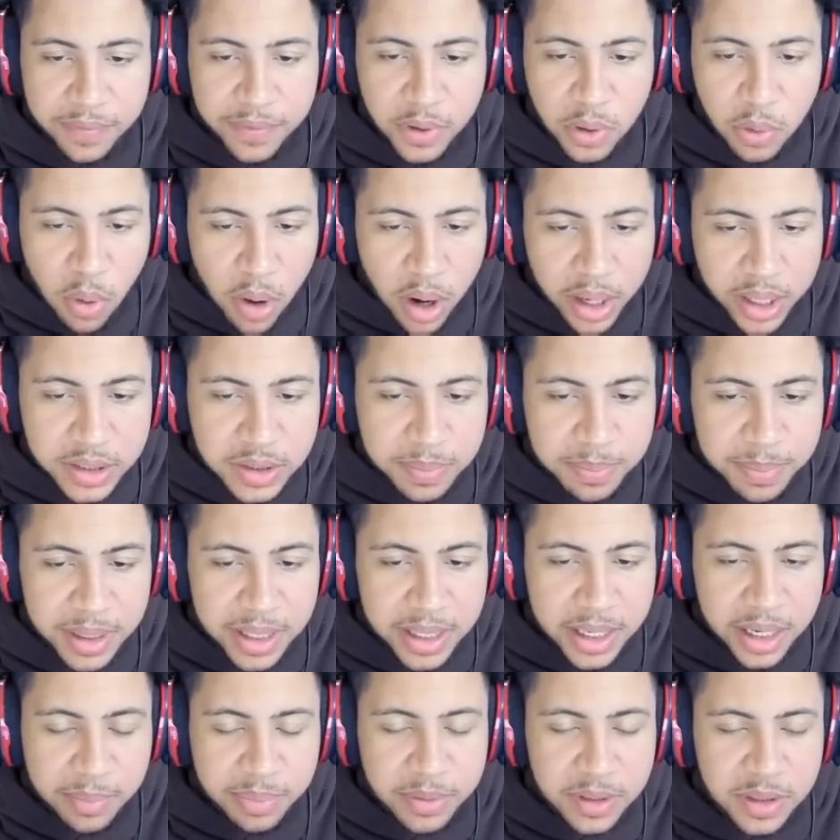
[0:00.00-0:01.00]
you want to
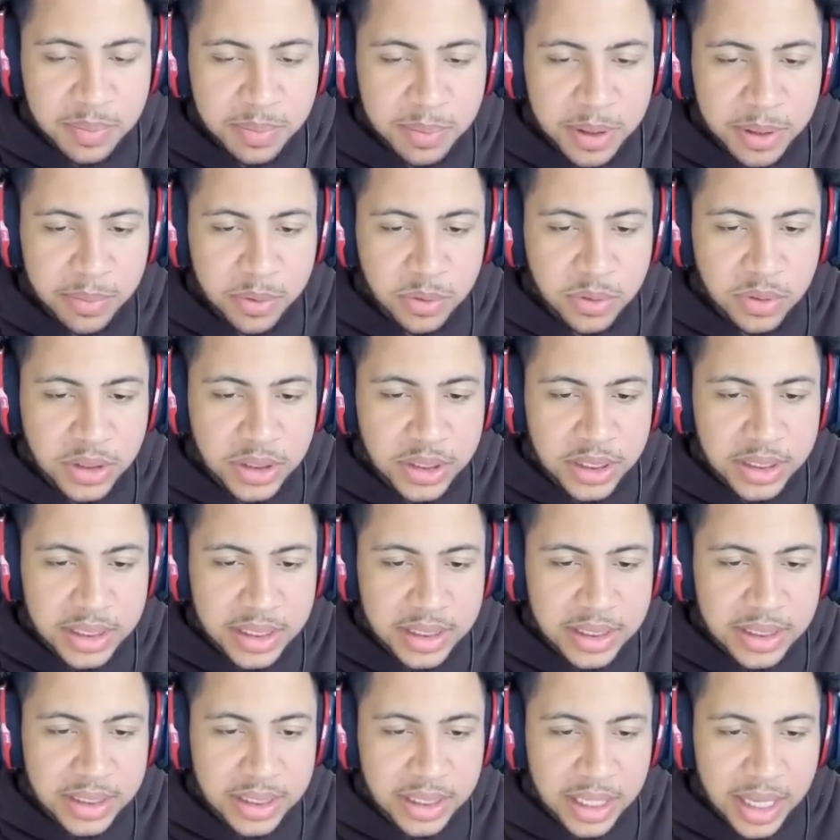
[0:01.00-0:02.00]
speed up the speed boost just
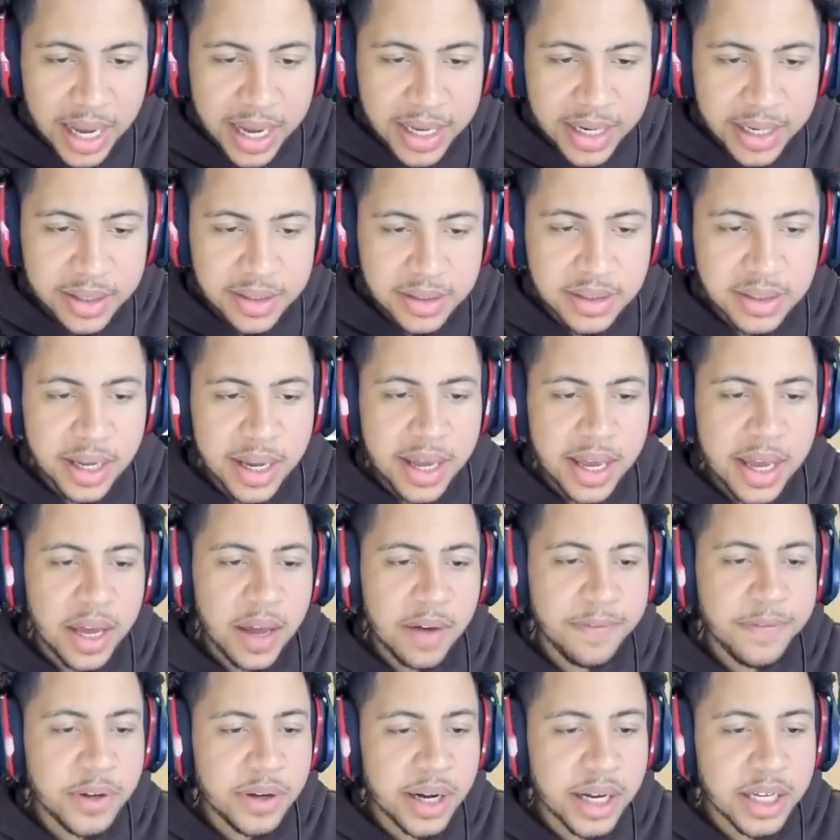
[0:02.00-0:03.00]
the slightest,
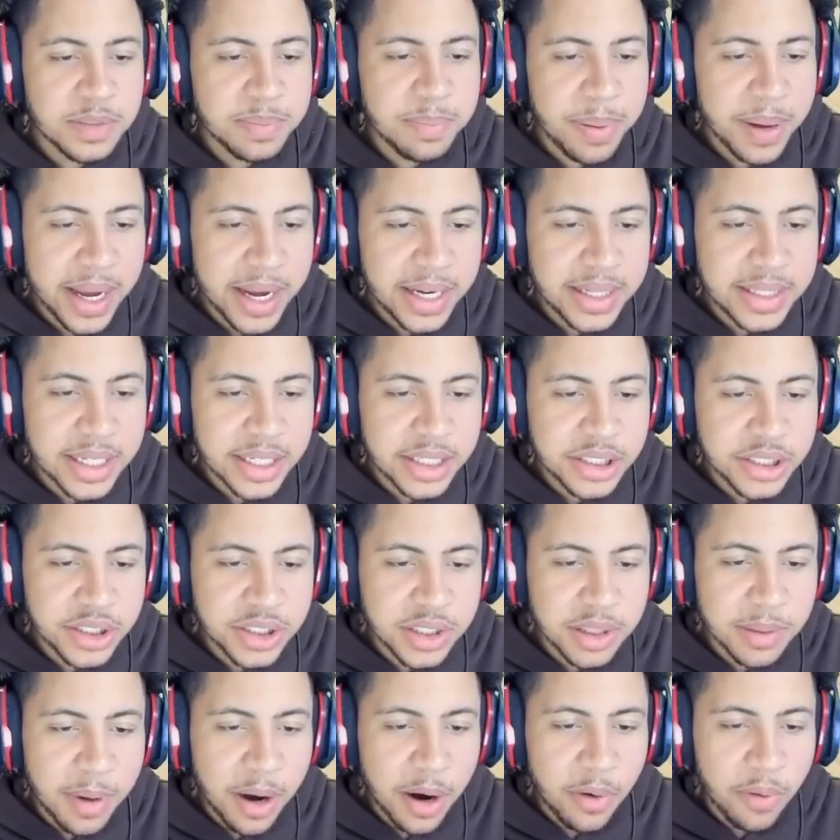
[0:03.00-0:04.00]
if you guys pay attention
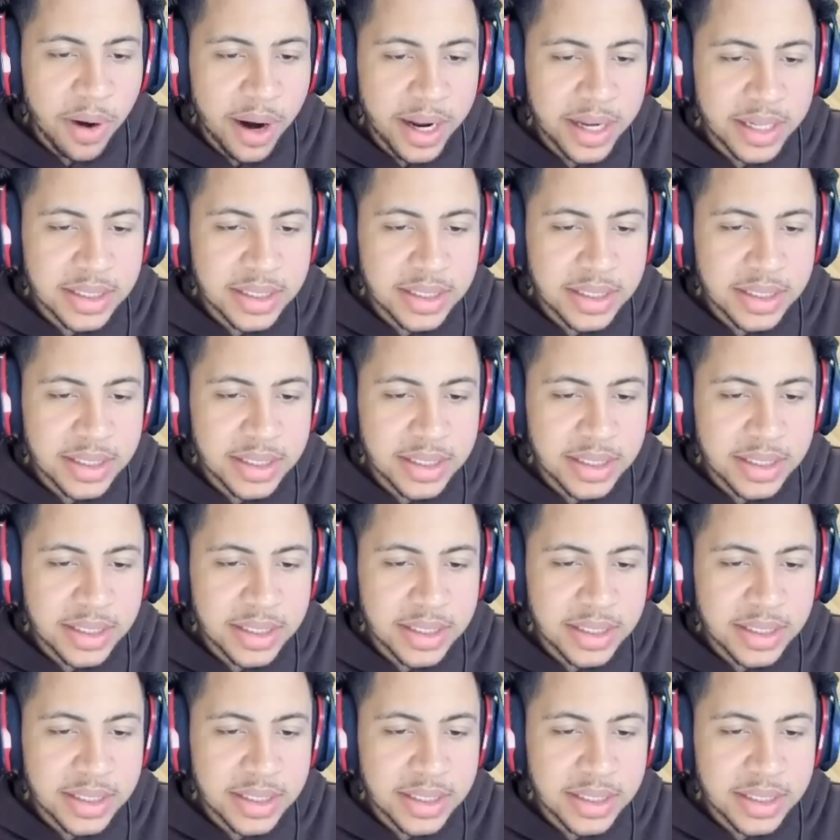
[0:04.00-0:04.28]
to my right